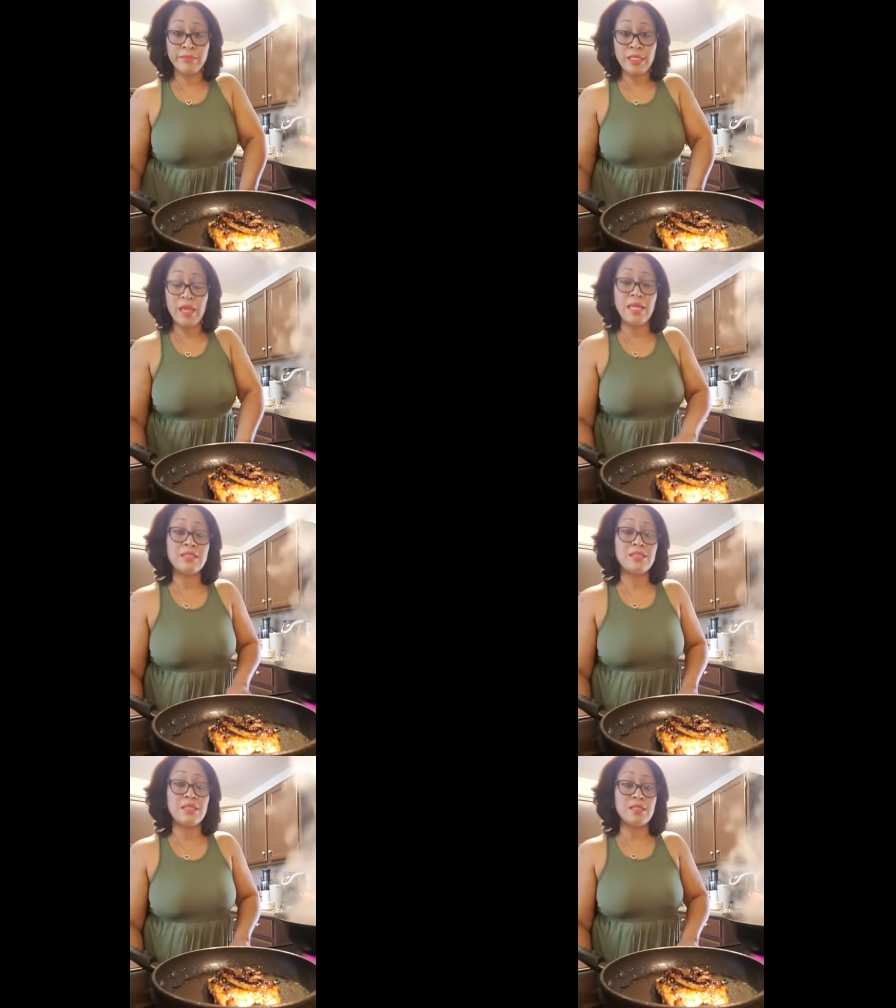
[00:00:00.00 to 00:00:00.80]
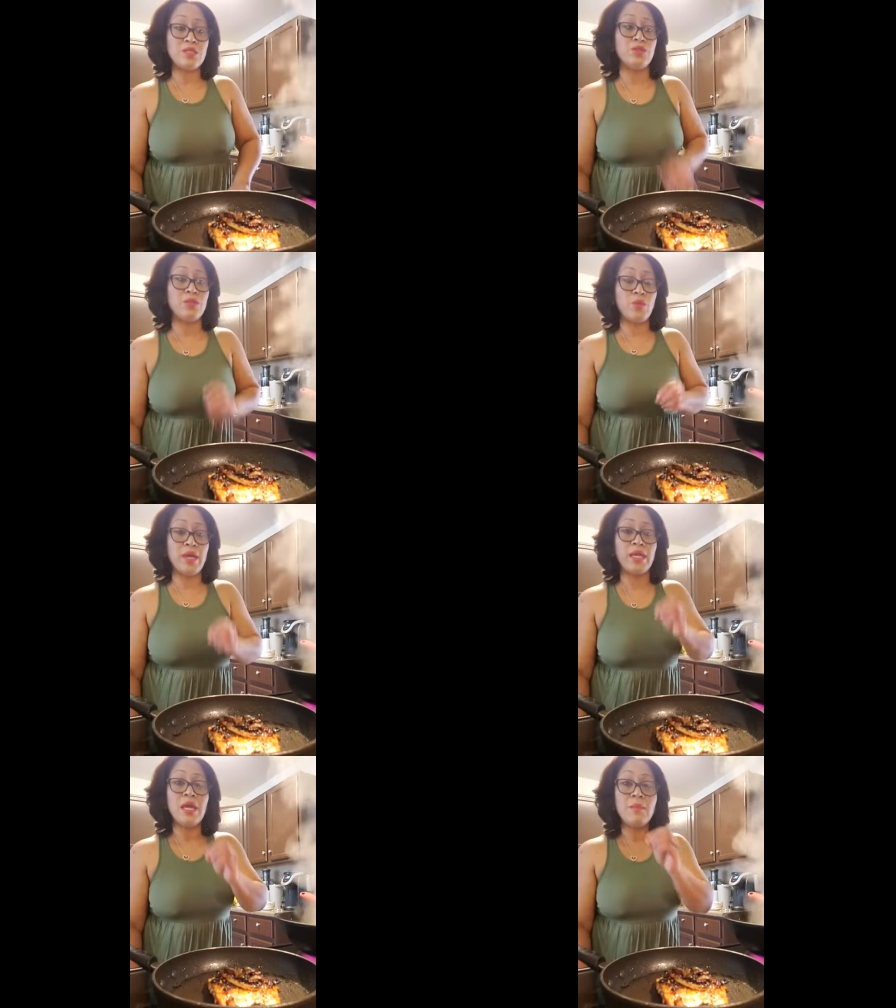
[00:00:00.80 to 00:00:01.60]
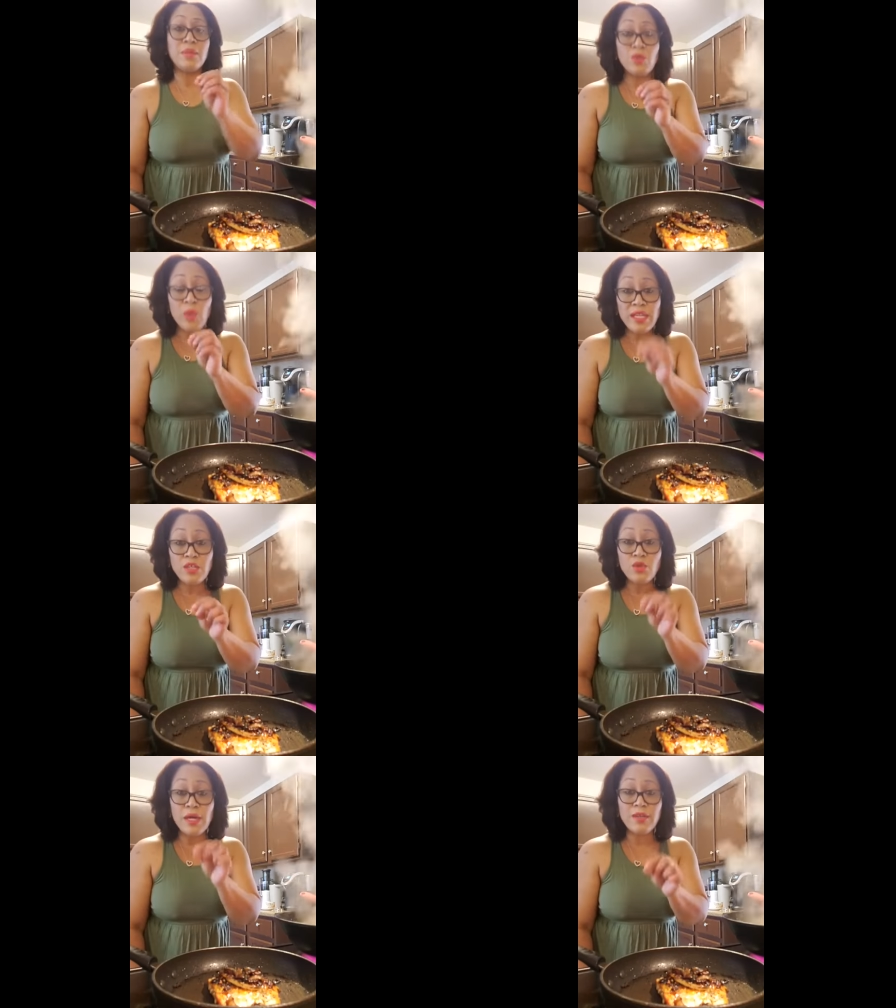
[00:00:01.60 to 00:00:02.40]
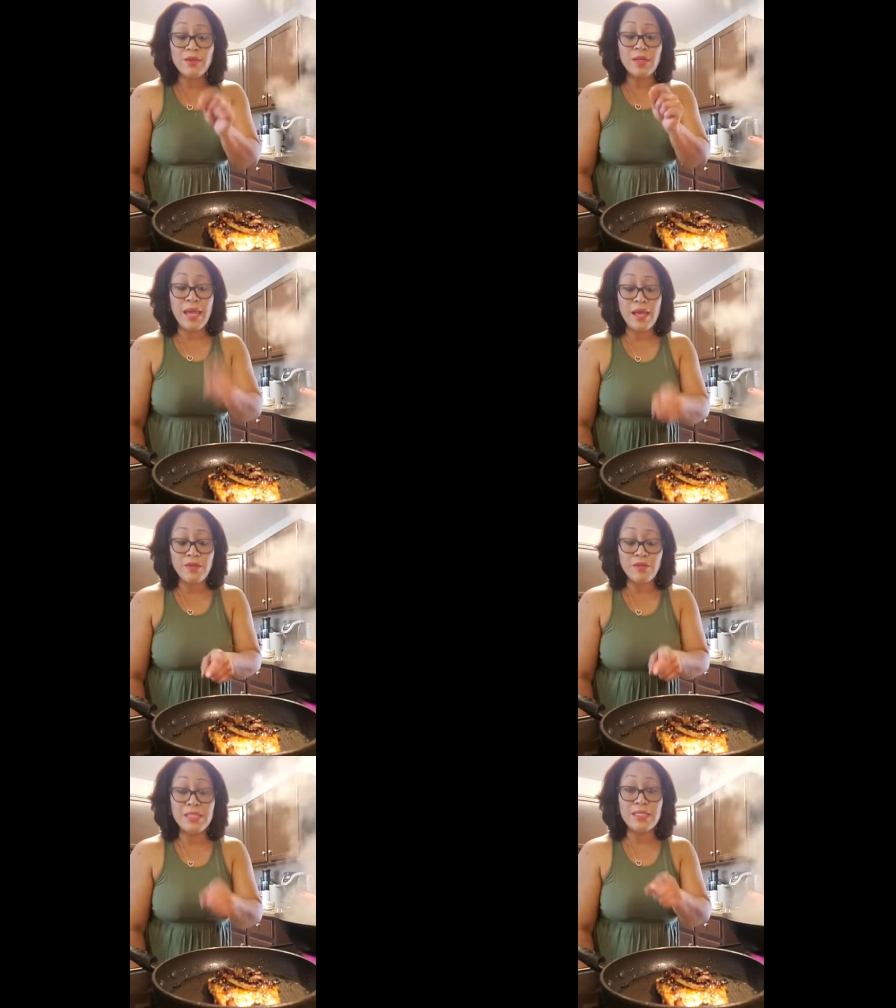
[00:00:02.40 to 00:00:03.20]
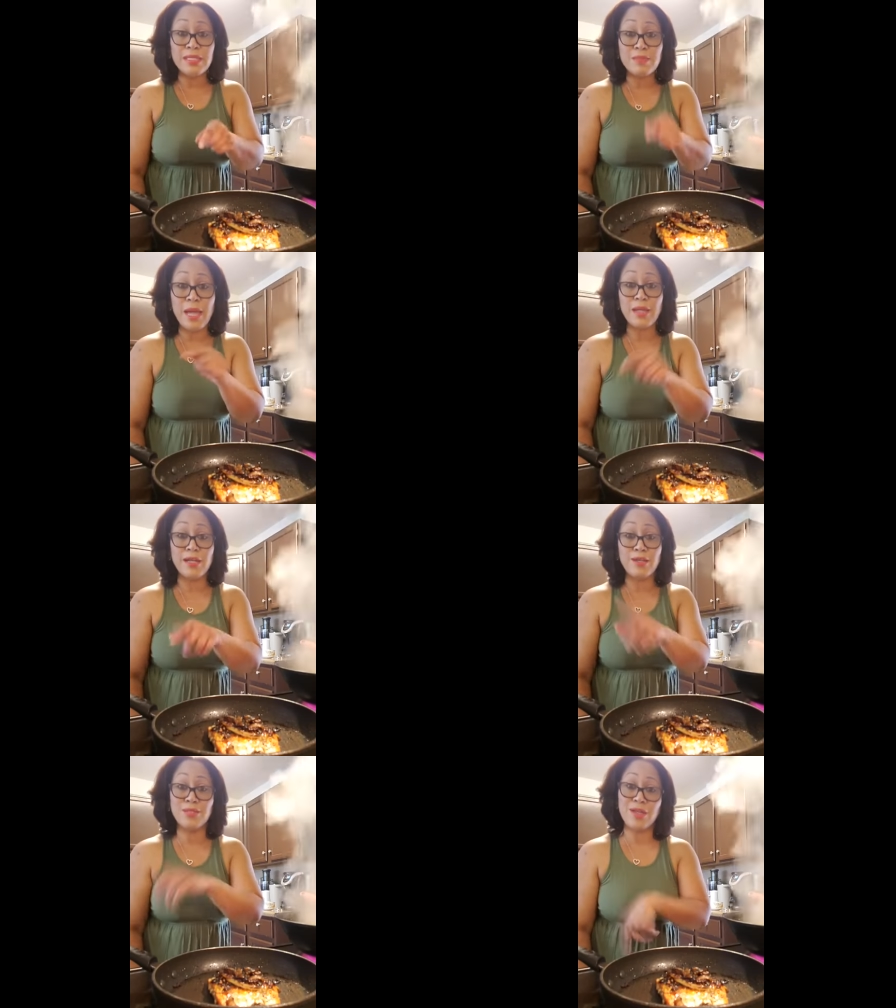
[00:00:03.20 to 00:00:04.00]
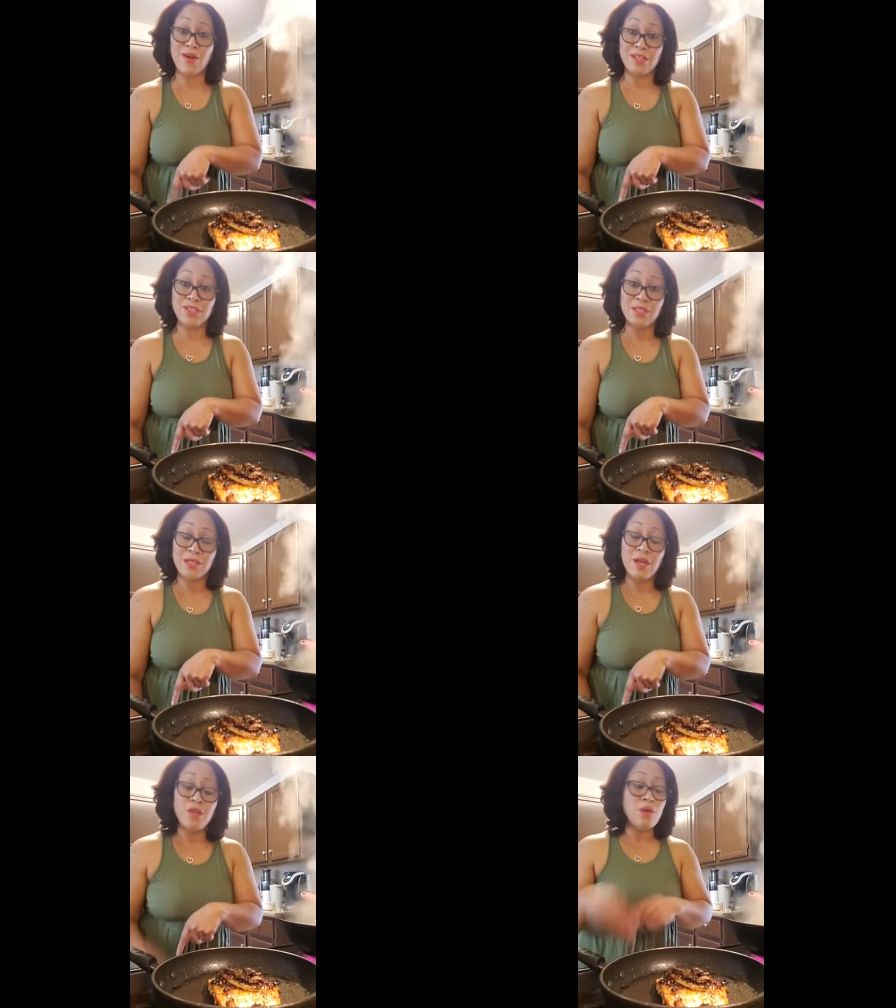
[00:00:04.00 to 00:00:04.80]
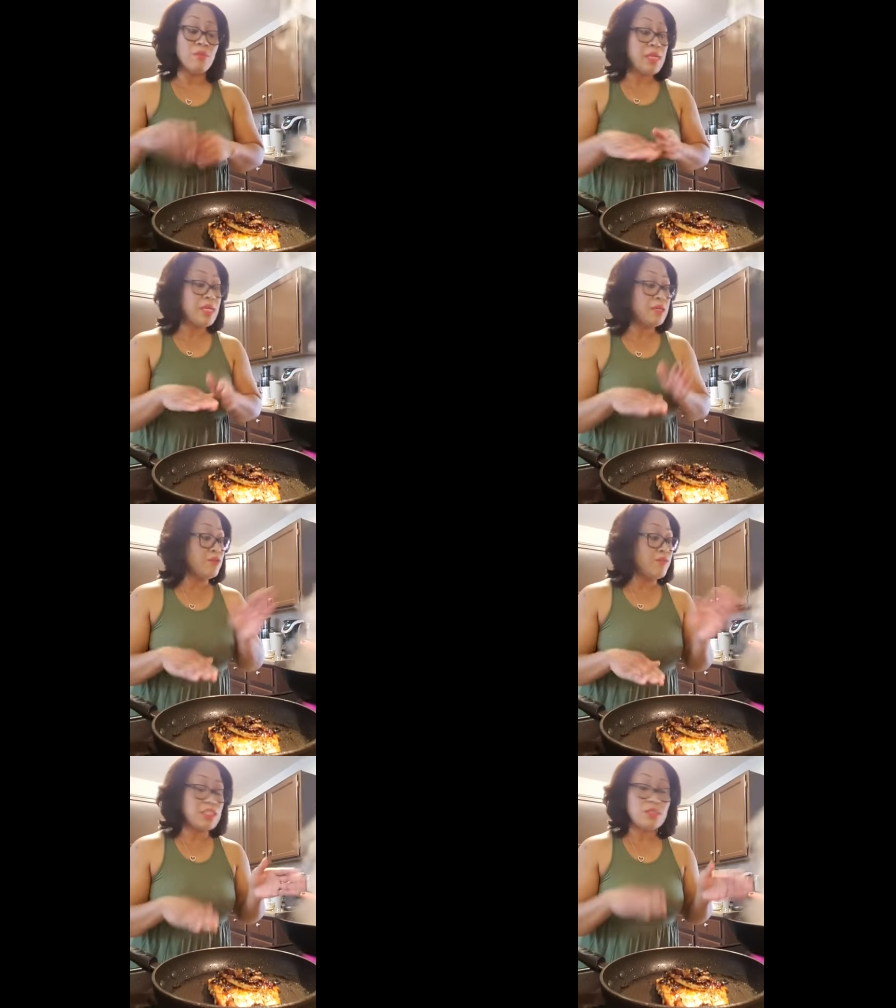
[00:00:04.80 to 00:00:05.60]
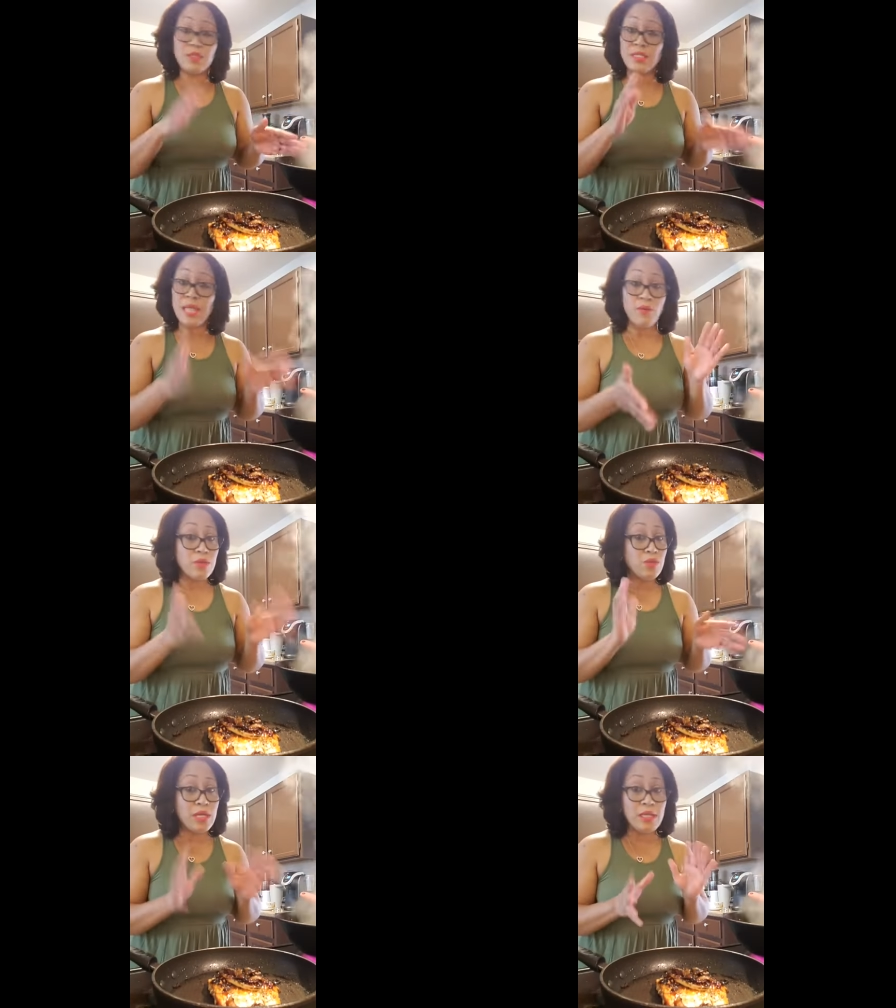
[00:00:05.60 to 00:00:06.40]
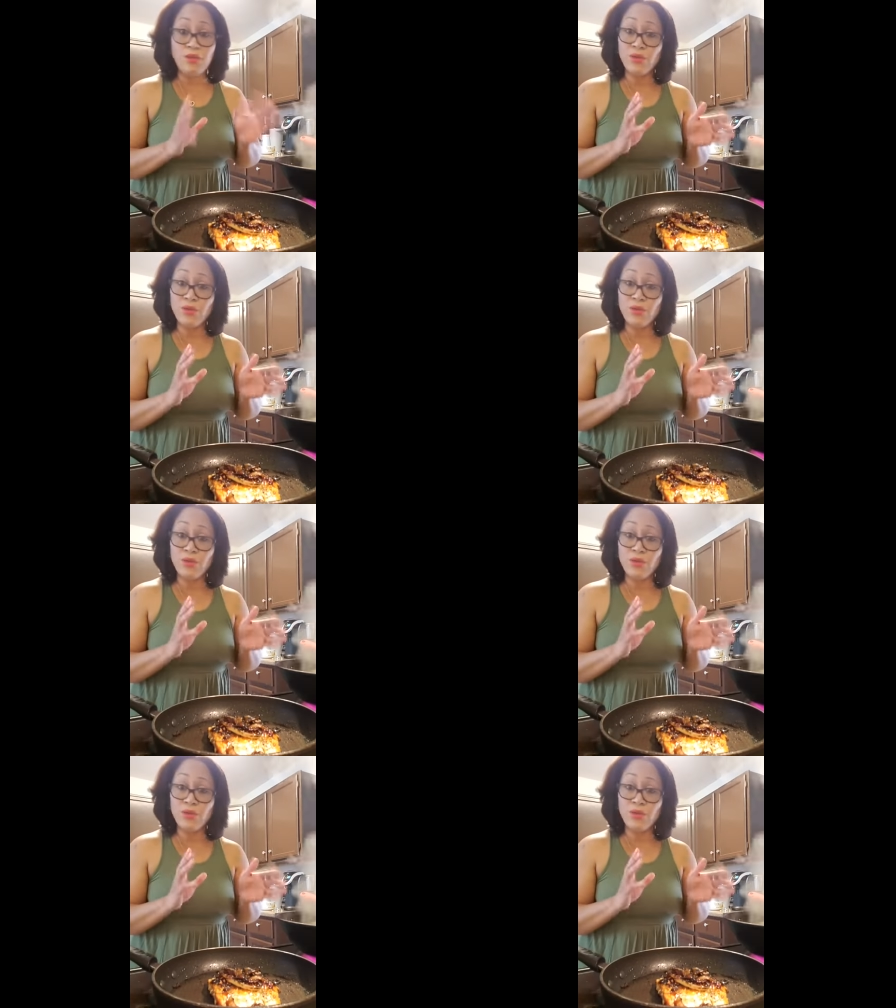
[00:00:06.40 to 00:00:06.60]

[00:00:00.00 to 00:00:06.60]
And that's that's a good way. But the way that you cut your calories is by cutting your starch. Your meat and your vegetables not where you're getting your